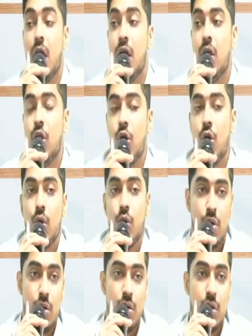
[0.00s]
No.
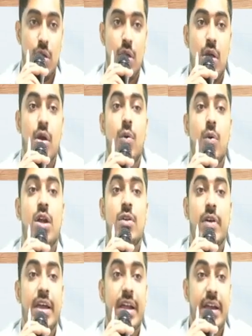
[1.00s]
What
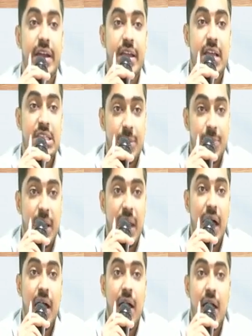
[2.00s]
500?
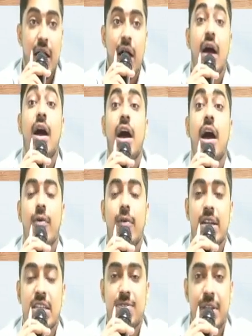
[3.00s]
Chapala. What
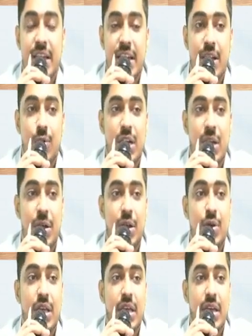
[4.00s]
is 500? What am I
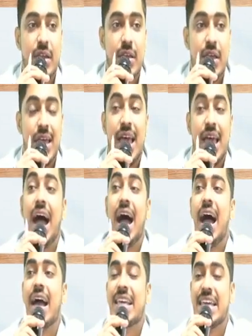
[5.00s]
doing here?
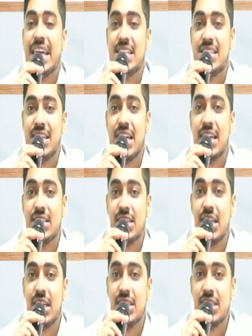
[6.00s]

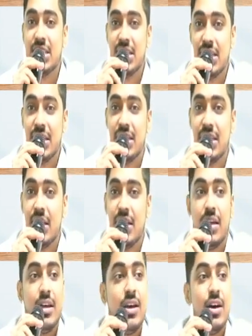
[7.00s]
Kg.
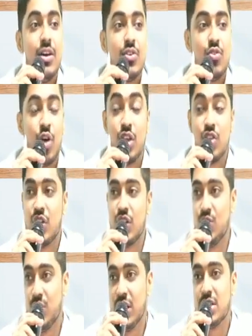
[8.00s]
Sorry,
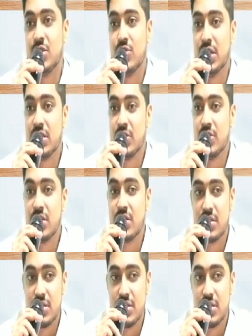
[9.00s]
units.